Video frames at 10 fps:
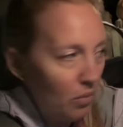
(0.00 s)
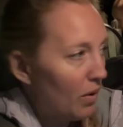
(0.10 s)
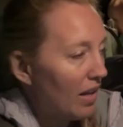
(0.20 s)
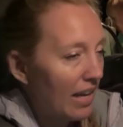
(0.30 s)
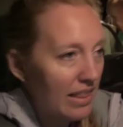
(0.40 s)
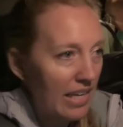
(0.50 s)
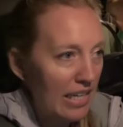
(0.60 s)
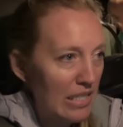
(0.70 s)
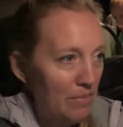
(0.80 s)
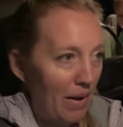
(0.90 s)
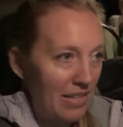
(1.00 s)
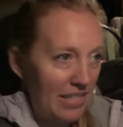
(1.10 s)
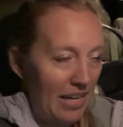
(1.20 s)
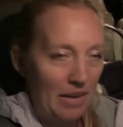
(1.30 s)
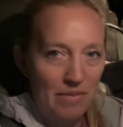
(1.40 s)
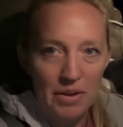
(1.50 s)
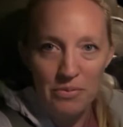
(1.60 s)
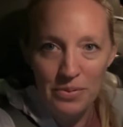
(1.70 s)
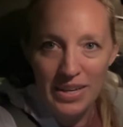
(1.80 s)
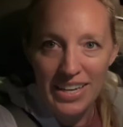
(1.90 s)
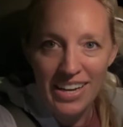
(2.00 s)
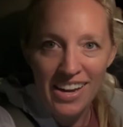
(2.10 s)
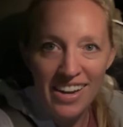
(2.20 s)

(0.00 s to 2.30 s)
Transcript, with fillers: Well, I think it's about time that we